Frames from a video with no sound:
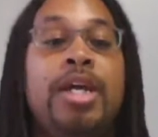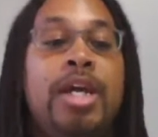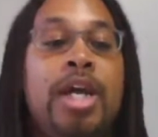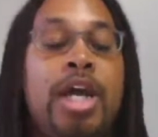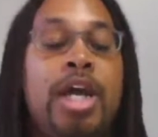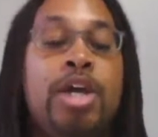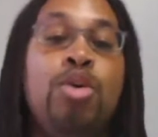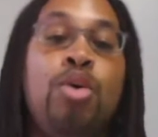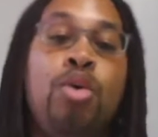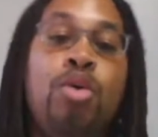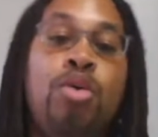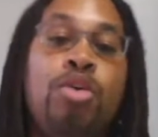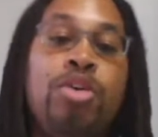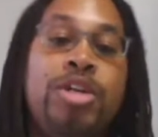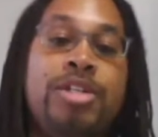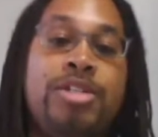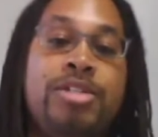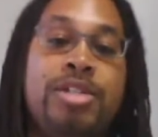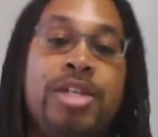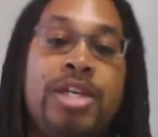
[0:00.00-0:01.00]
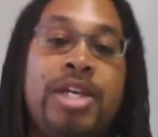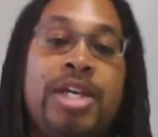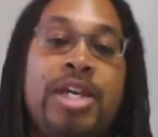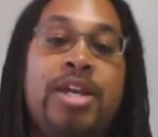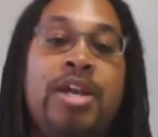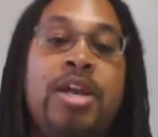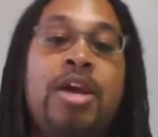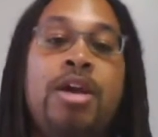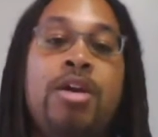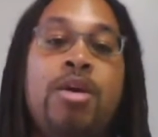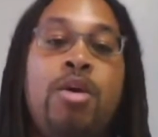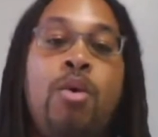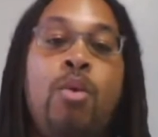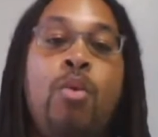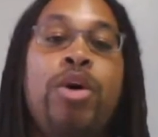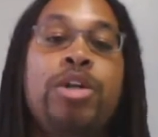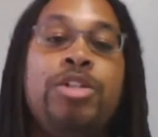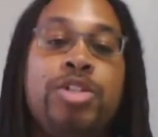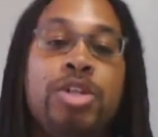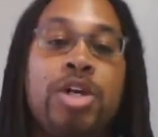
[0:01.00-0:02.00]
in order to see
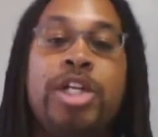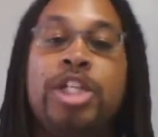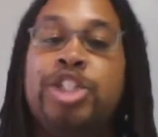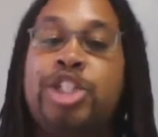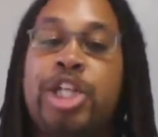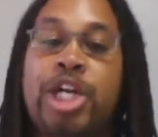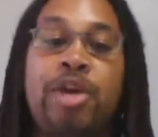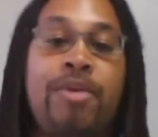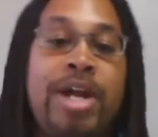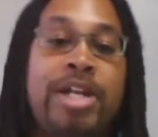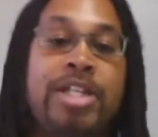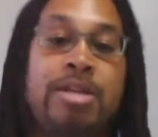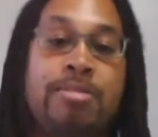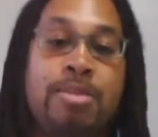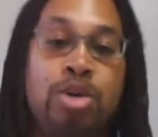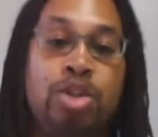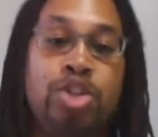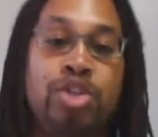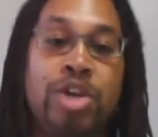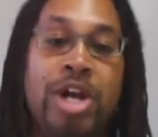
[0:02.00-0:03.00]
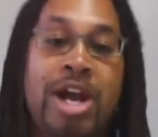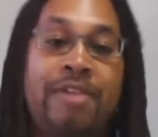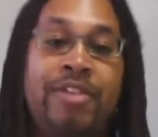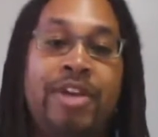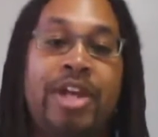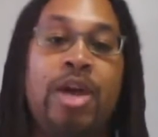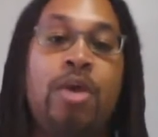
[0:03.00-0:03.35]
what's going to generate the most traffic,